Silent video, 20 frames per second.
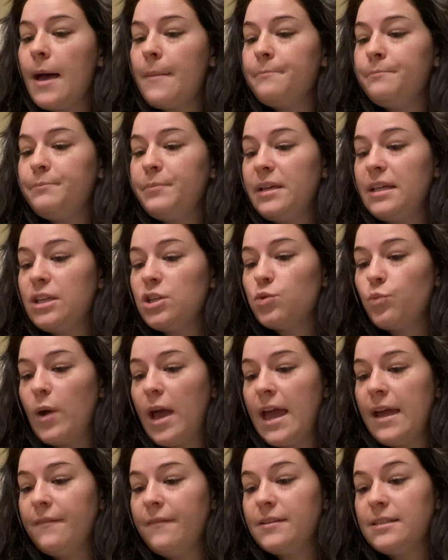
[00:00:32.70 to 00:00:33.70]
beach
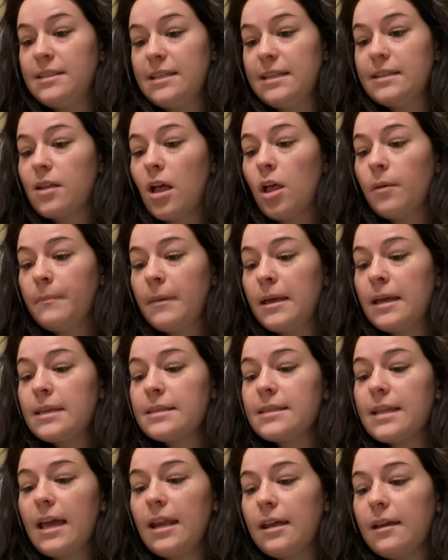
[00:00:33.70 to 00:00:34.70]
wave sea salt
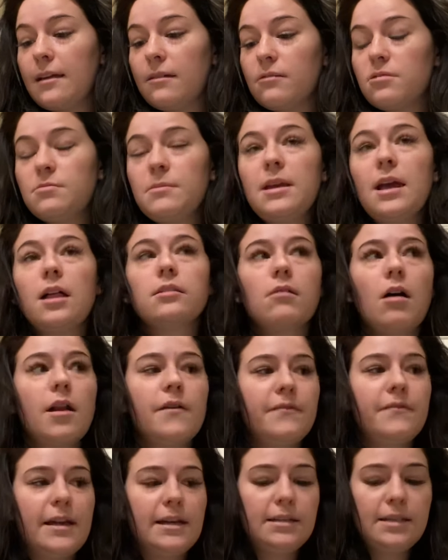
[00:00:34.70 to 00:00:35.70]
mist, and it gives me a lot of
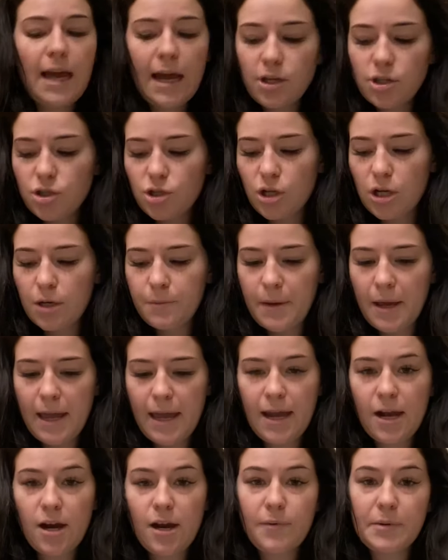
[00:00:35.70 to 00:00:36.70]
like texture in my
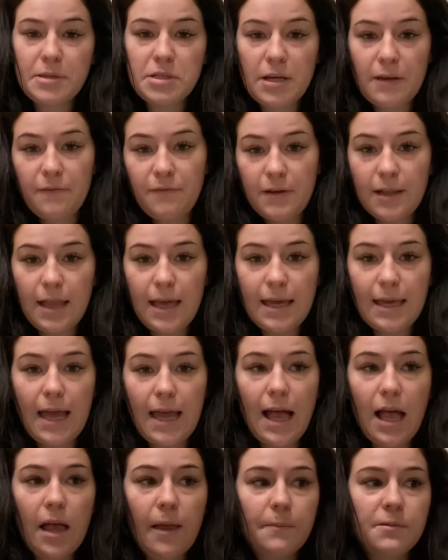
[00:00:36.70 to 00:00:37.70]
hair, which I feel like
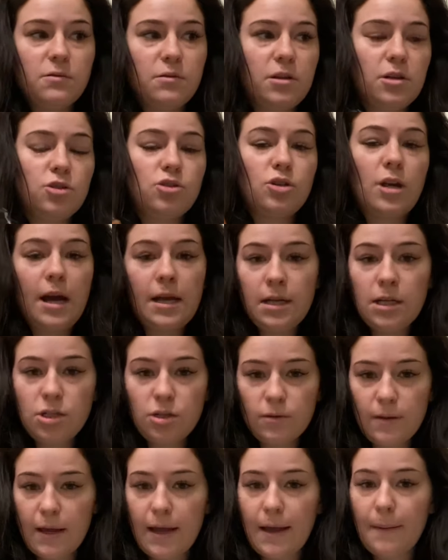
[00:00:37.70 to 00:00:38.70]
helps when you're trying to
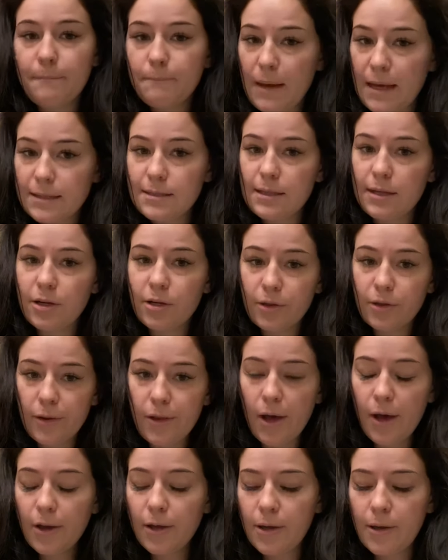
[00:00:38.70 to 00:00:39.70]
do like a messier
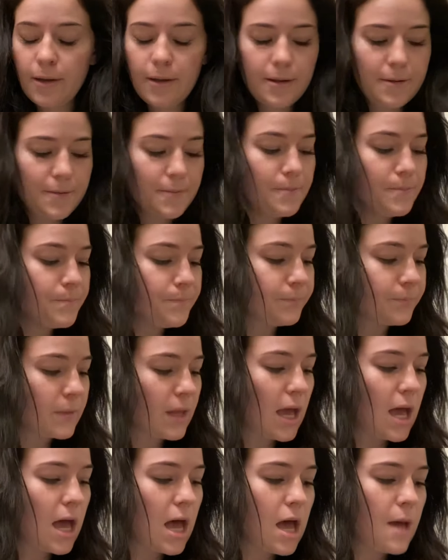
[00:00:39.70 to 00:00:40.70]
look.
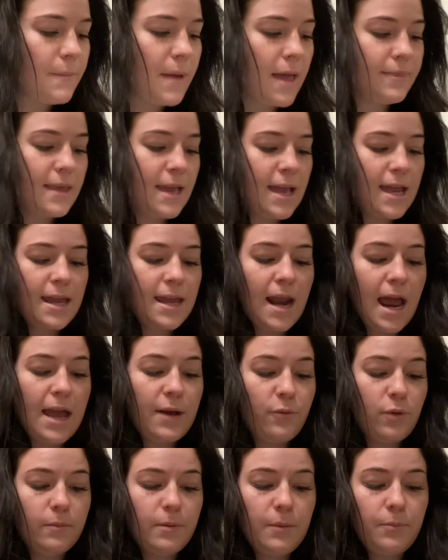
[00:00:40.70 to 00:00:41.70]
And then I
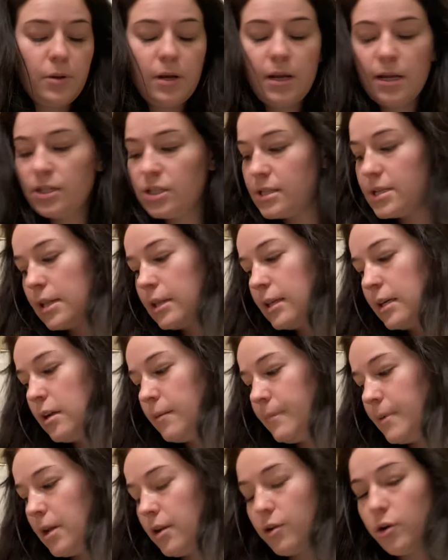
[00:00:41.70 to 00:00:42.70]
will be putting just a little
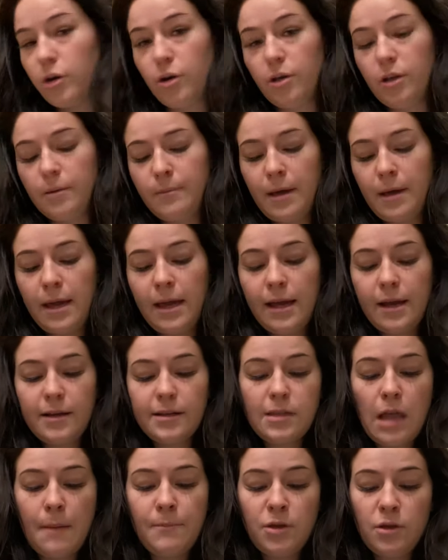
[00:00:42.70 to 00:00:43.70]
bit of curl in my hair.
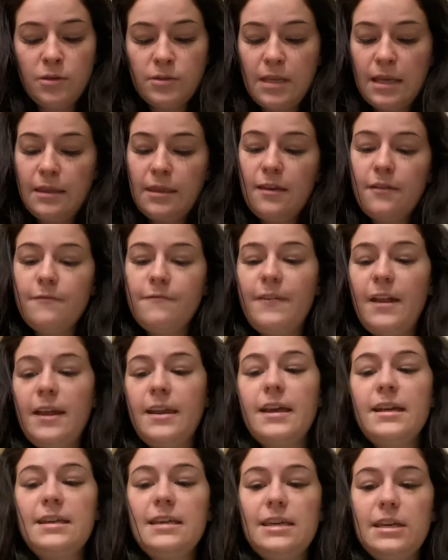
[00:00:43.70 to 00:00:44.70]
So I'm using the
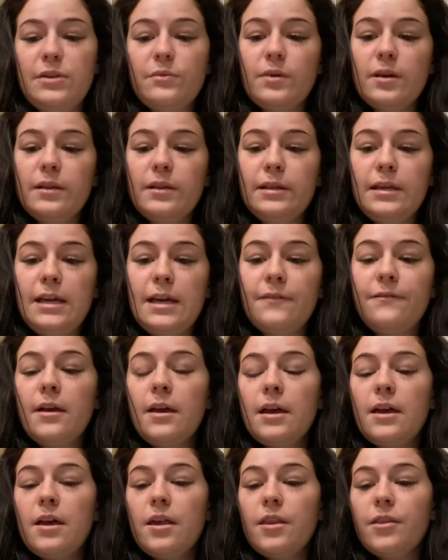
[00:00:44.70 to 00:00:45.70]
Aveda Heat Relief
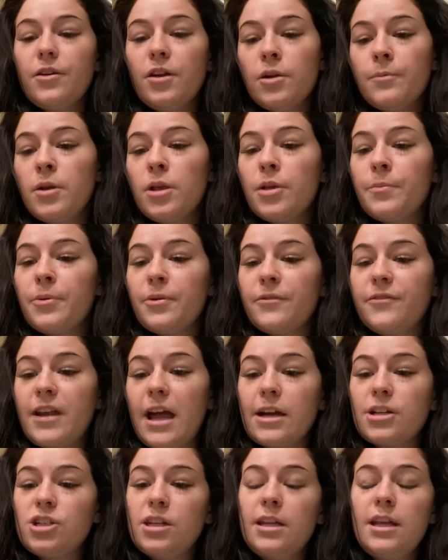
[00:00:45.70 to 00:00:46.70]
Thermal
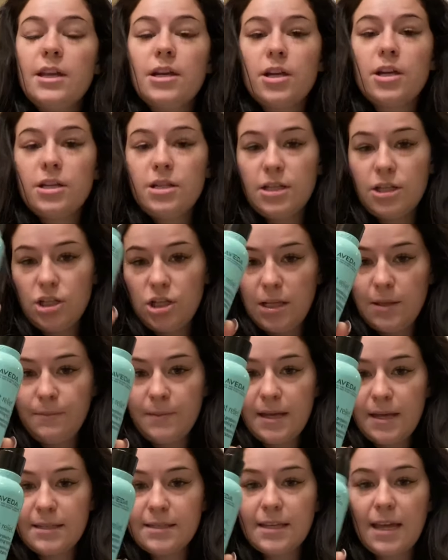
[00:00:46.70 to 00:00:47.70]
Protection and Conditioning
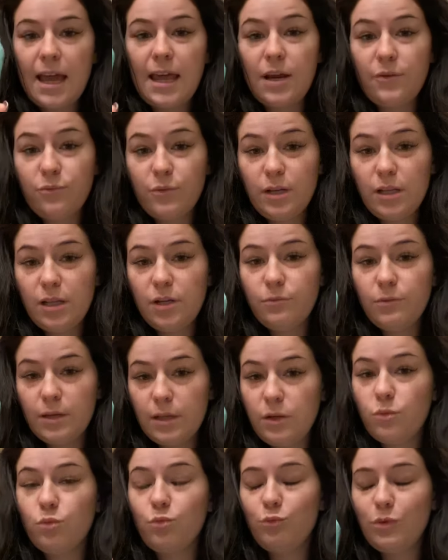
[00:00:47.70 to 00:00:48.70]
Mist, and I
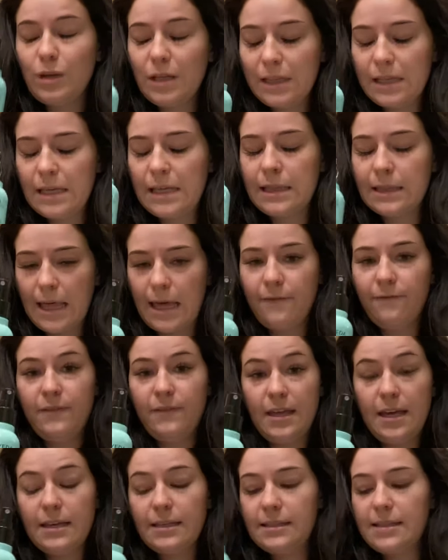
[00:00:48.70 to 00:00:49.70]
really love
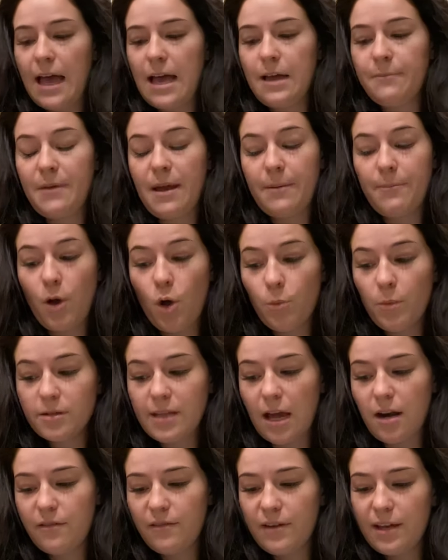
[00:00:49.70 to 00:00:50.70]
this. I'm almost
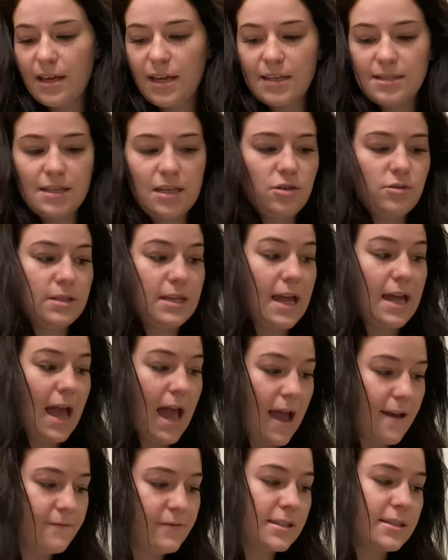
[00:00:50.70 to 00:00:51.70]
out of it because I use it
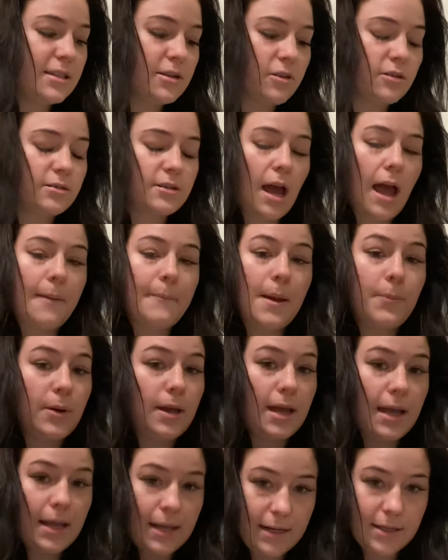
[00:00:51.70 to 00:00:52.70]
every single time I put
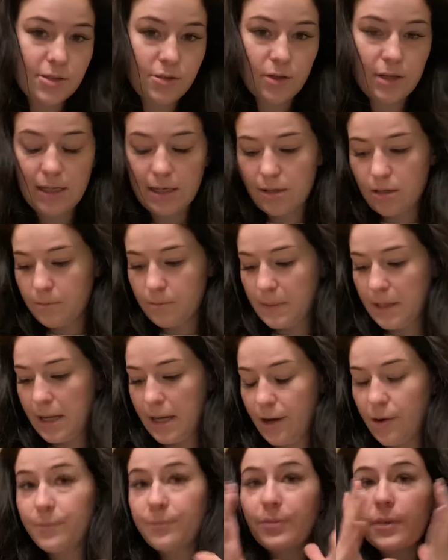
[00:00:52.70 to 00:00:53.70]
any sort of heat on my
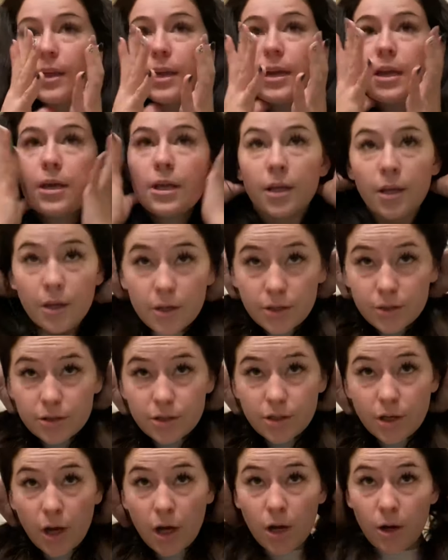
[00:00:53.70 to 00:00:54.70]
hair.
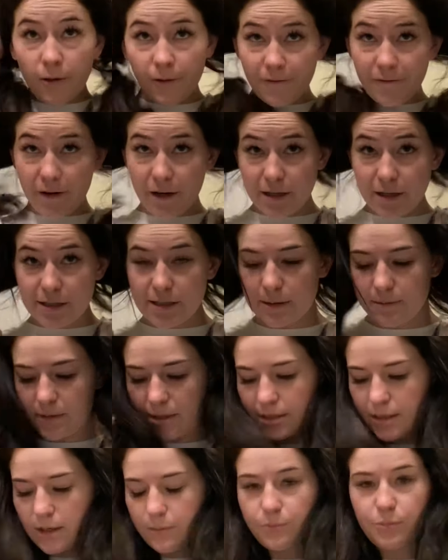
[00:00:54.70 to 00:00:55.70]
So first I'm just
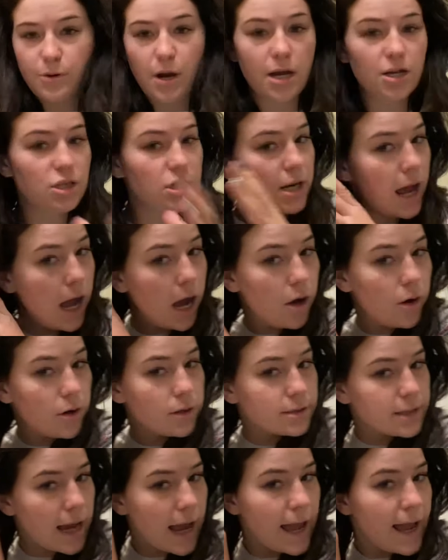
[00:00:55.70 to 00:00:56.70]
gonna brush it
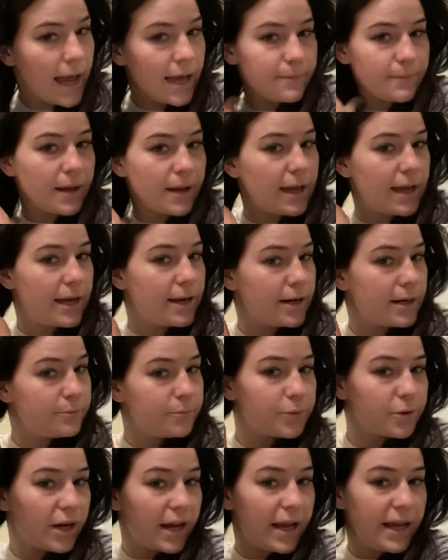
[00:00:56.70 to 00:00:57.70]
out. I had my hair in
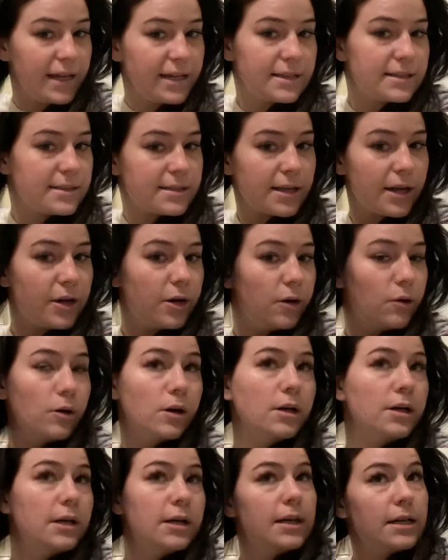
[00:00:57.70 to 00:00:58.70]
braids, so
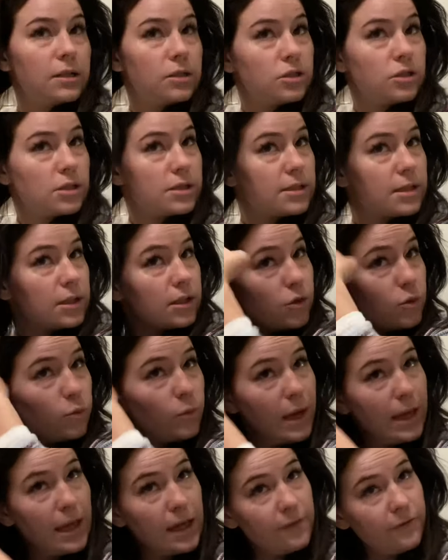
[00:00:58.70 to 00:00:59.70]
just a little
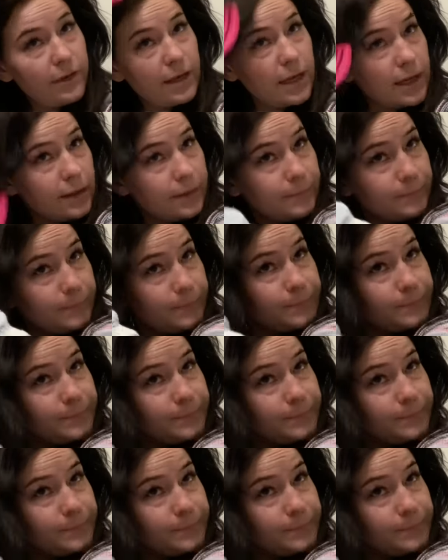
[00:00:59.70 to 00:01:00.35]
wavy.